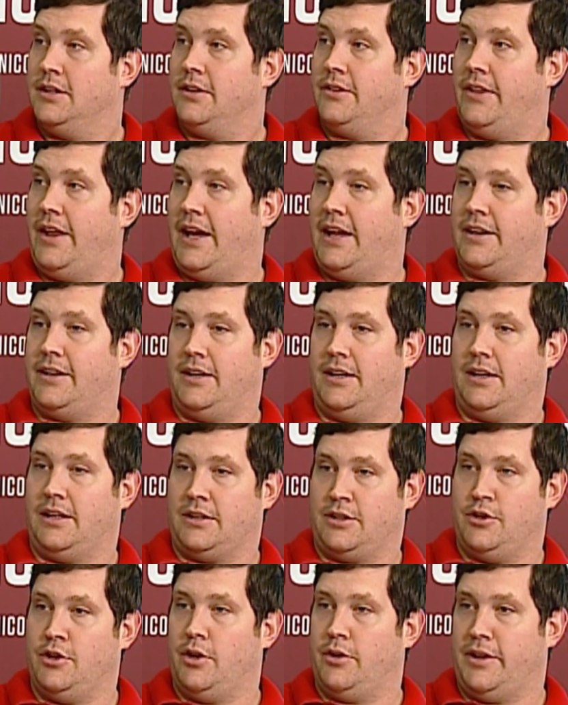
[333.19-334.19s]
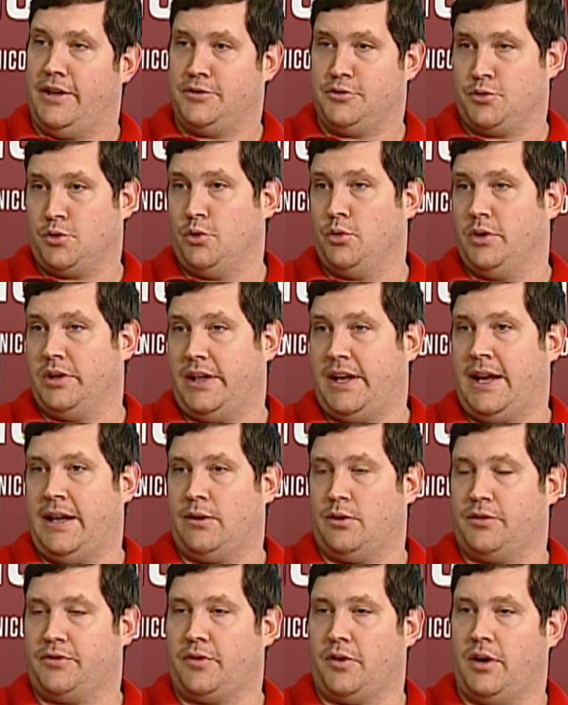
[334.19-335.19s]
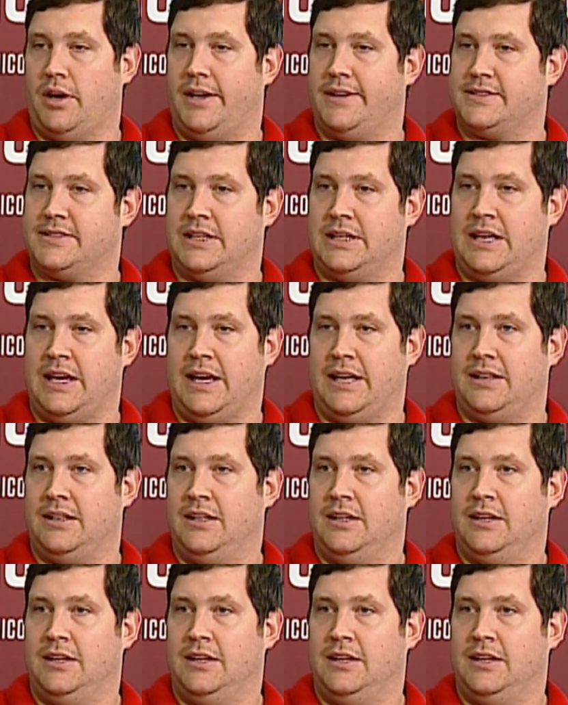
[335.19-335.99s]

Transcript: that that Drew really handles for us, and yet.